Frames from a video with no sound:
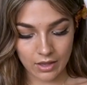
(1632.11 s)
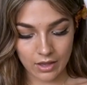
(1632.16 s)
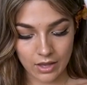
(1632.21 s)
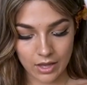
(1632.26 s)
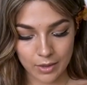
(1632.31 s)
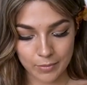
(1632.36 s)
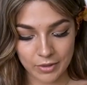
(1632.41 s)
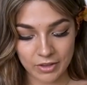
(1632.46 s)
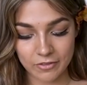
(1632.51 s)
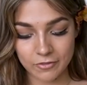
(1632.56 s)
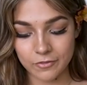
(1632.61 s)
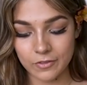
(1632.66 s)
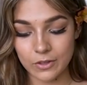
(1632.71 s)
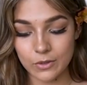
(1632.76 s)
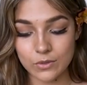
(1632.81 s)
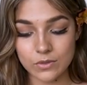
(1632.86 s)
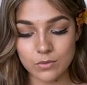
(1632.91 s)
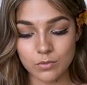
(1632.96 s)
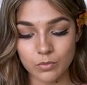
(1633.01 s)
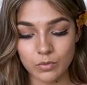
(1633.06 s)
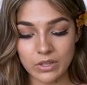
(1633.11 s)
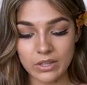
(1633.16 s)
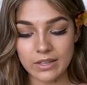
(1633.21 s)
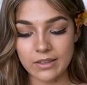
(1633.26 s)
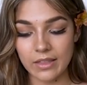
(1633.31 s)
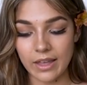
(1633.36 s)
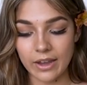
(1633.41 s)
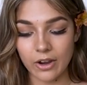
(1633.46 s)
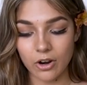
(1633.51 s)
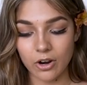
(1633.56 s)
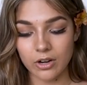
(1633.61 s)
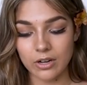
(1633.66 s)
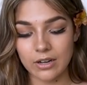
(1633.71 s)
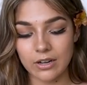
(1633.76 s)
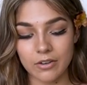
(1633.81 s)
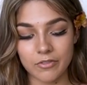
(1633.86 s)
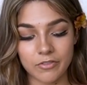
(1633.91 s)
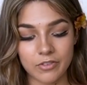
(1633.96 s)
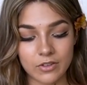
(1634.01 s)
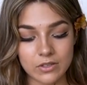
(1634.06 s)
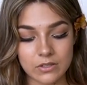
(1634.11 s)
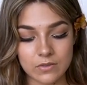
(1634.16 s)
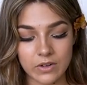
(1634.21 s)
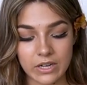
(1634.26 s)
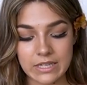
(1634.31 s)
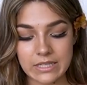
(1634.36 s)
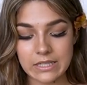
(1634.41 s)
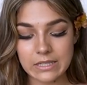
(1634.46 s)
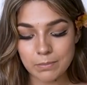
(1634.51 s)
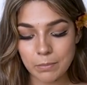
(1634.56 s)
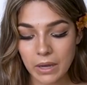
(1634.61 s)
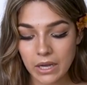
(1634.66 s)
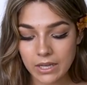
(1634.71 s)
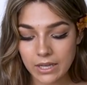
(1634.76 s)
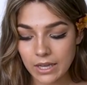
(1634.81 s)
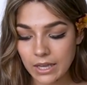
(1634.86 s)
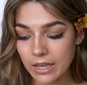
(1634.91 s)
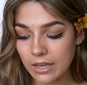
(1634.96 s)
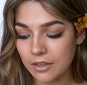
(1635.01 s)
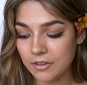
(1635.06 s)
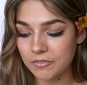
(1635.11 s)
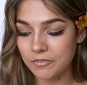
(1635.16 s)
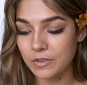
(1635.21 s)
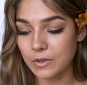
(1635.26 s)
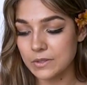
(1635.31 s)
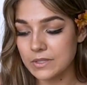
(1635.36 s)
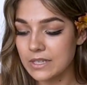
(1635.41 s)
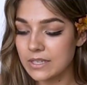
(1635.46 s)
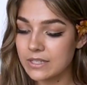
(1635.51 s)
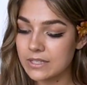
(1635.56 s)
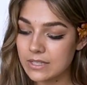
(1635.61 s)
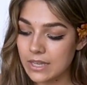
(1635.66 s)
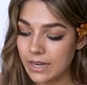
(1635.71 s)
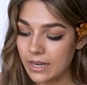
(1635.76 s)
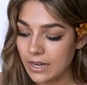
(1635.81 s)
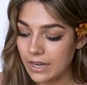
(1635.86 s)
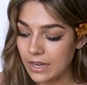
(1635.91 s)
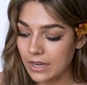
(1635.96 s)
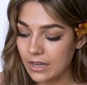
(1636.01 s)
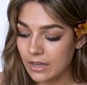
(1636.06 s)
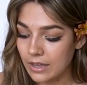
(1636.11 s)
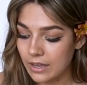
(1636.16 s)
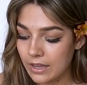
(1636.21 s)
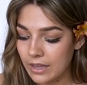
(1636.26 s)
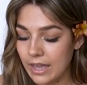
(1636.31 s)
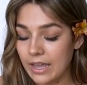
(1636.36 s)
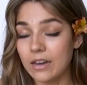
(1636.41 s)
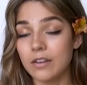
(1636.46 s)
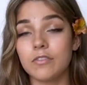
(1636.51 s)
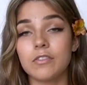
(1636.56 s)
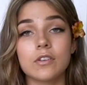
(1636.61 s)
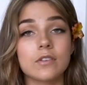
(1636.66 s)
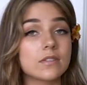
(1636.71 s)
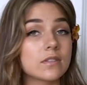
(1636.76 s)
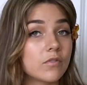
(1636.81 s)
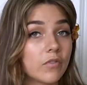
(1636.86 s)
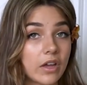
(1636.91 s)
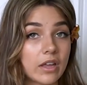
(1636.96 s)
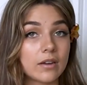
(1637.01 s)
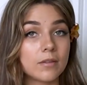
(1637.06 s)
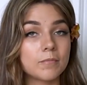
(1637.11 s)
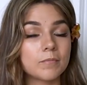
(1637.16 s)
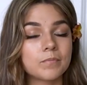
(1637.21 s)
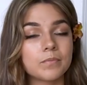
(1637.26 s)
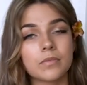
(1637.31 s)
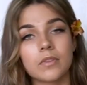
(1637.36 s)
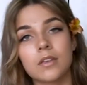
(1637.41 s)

It feels really lighthearted. It feels very spunky. It feels exciting and it feels fun.